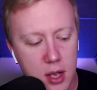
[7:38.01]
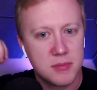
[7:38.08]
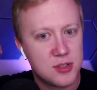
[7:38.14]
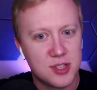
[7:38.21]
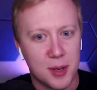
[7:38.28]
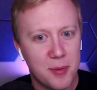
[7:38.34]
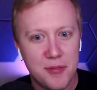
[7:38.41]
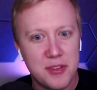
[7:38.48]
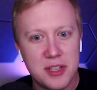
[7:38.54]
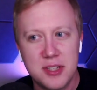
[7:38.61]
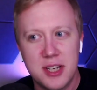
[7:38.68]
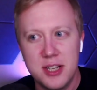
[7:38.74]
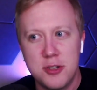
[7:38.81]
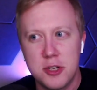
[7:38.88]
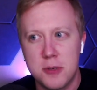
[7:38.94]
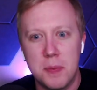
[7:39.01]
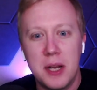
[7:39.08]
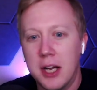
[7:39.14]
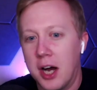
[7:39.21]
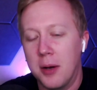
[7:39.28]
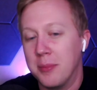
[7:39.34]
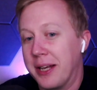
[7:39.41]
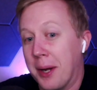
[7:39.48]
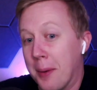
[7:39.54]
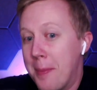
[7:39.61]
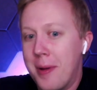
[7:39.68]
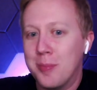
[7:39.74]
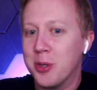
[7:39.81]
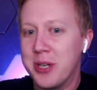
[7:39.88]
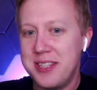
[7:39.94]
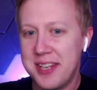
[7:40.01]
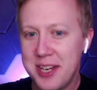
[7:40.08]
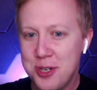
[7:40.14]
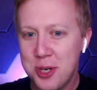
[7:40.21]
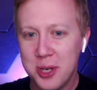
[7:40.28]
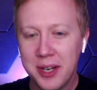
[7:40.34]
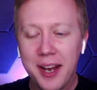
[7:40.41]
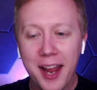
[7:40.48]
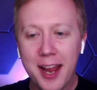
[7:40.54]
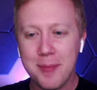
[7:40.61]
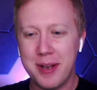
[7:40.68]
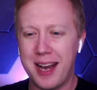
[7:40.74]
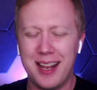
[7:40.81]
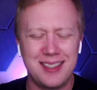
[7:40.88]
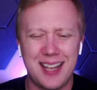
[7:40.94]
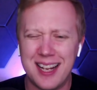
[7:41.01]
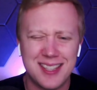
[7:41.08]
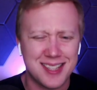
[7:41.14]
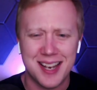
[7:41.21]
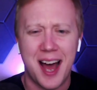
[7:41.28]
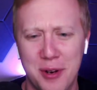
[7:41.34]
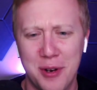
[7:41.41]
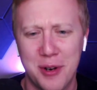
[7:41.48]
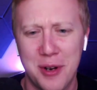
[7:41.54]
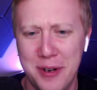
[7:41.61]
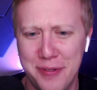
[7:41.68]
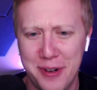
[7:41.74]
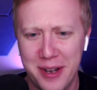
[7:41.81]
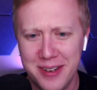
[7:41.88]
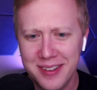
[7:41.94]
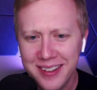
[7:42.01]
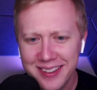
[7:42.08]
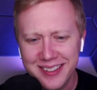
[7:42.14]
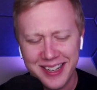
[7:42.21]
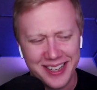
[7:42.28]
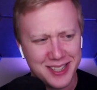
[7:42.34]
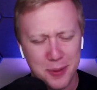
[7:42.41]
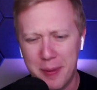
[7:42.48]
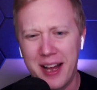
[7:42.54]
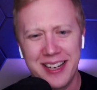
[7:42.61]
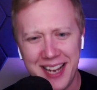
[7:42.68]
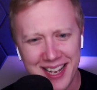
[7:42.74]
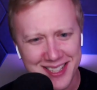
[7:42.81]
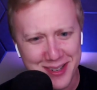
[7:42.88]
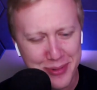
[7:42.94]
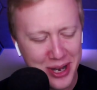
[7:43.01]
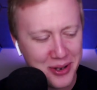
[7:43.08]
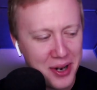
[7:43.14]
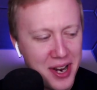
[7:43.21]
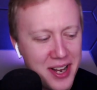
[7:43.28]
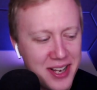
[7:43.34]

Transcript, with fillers: Some of this can just become like a memorization game, and that's not very fun uh, to podcast about.